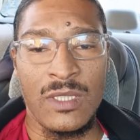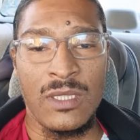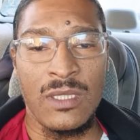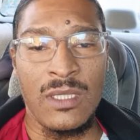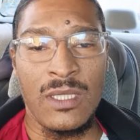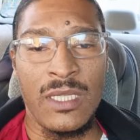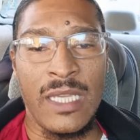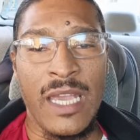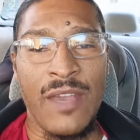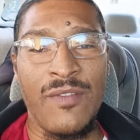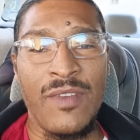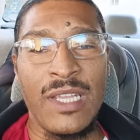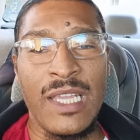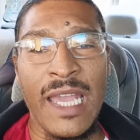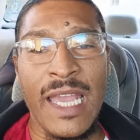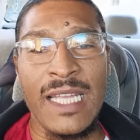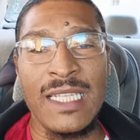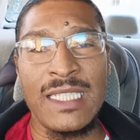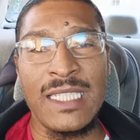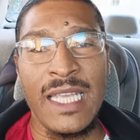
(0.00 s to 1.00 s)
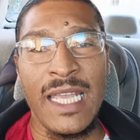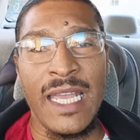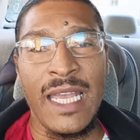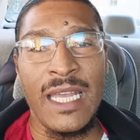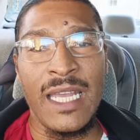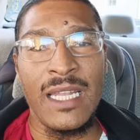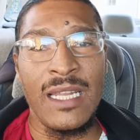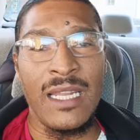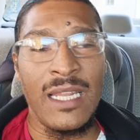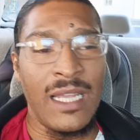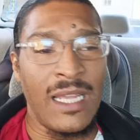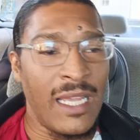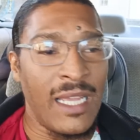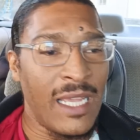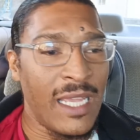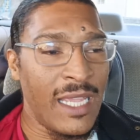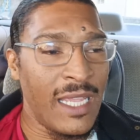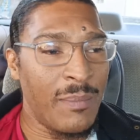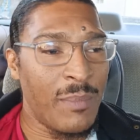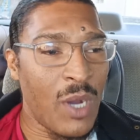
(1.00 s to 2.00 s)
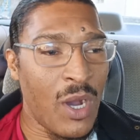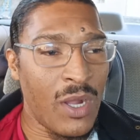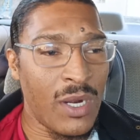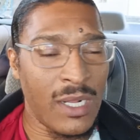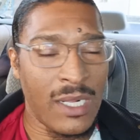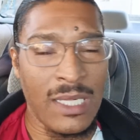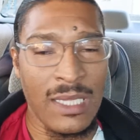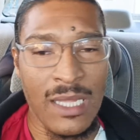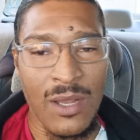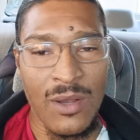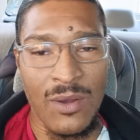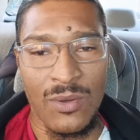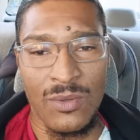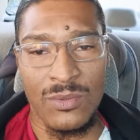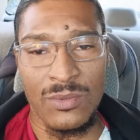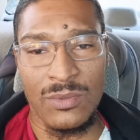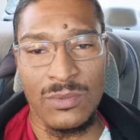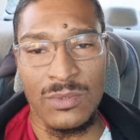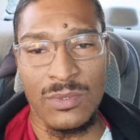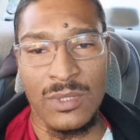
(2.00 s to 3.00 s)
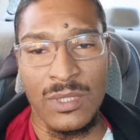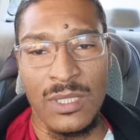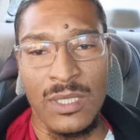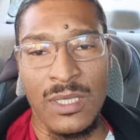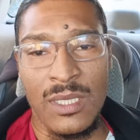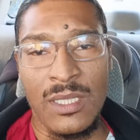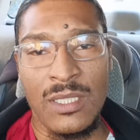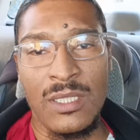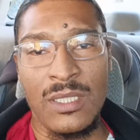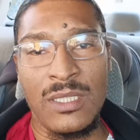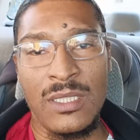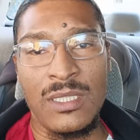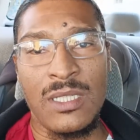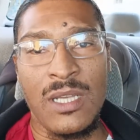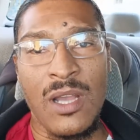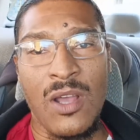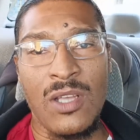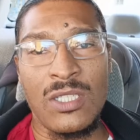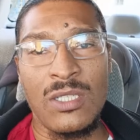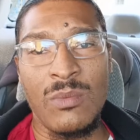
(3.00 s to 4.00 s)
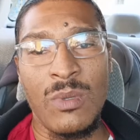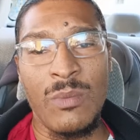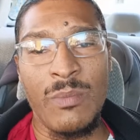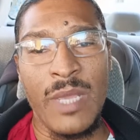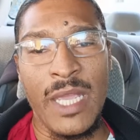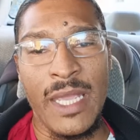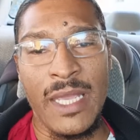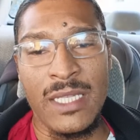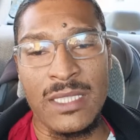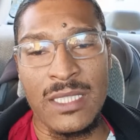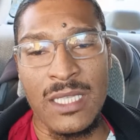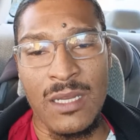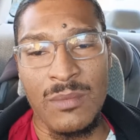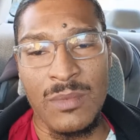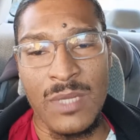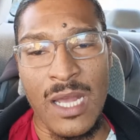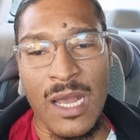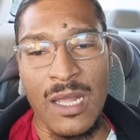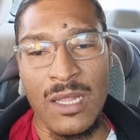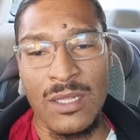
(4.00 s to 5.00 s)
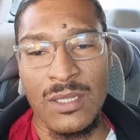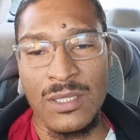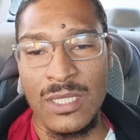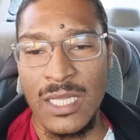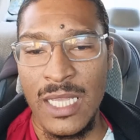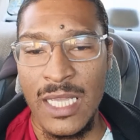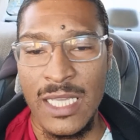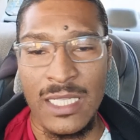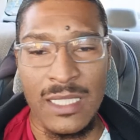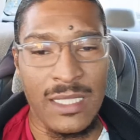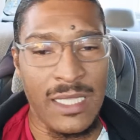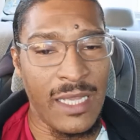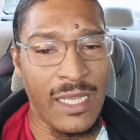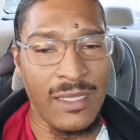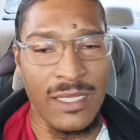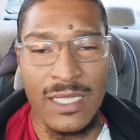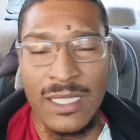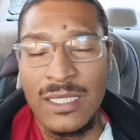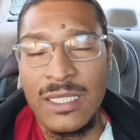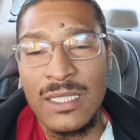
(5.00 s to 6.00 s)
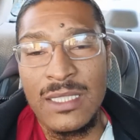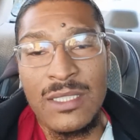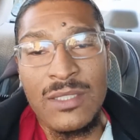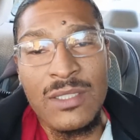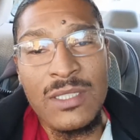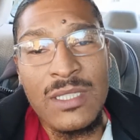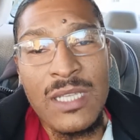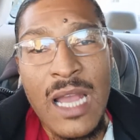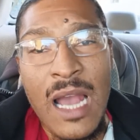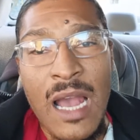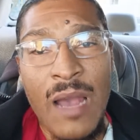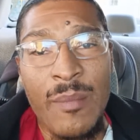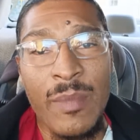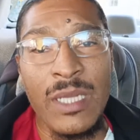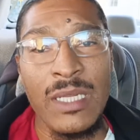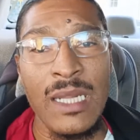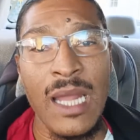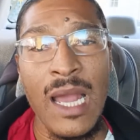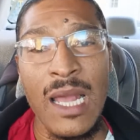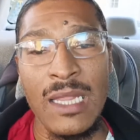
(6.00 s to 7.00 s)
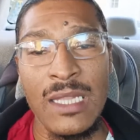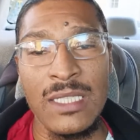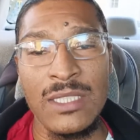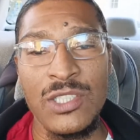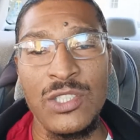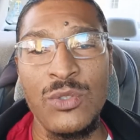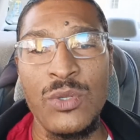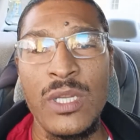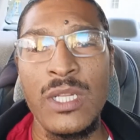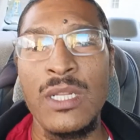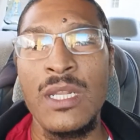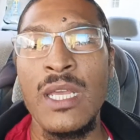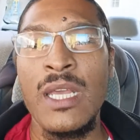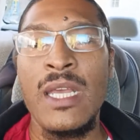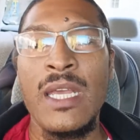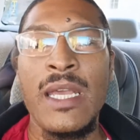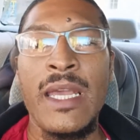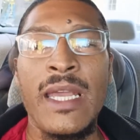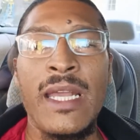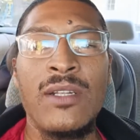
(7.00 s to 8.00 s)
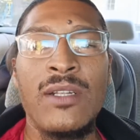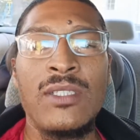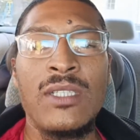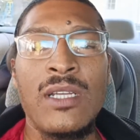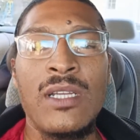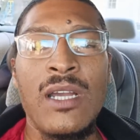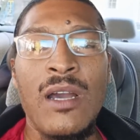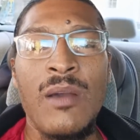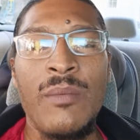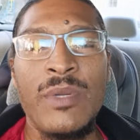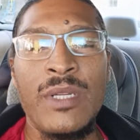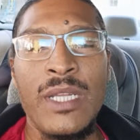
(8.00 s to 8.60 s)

Kevin Gates said he bought a clone. Cost him $1 million some. This is common knowledge. There's a company